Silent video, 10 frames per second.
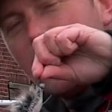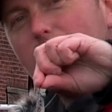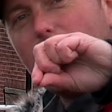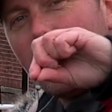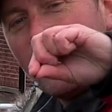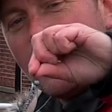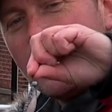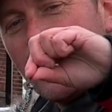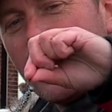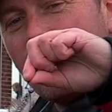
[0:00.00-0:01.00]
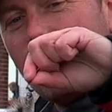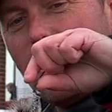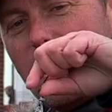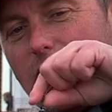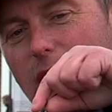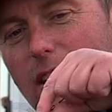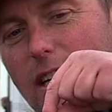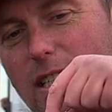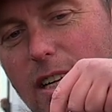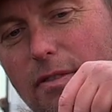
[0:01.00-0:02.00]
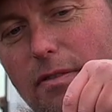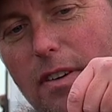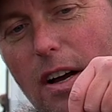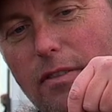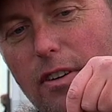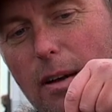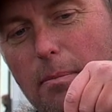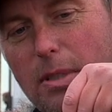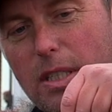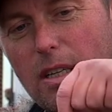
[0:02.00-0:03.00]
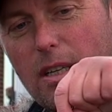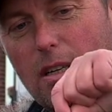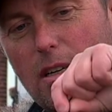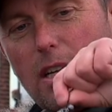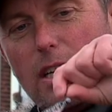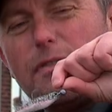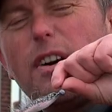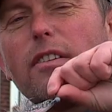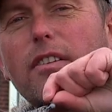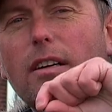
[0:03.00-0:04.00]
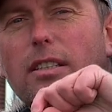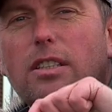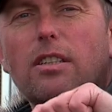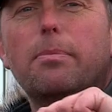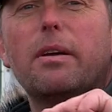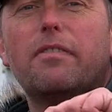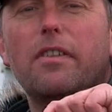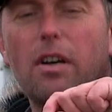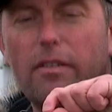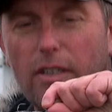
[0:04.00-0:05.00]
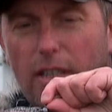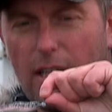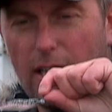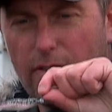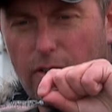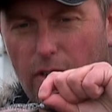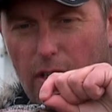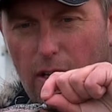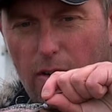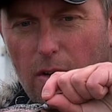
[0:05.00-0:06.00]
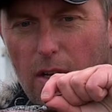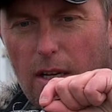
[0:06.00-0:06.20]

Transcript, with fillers: a tiny jig head really, I don't think it's even five grams. It is five grams because it's got a big five on it, that gives you a clue.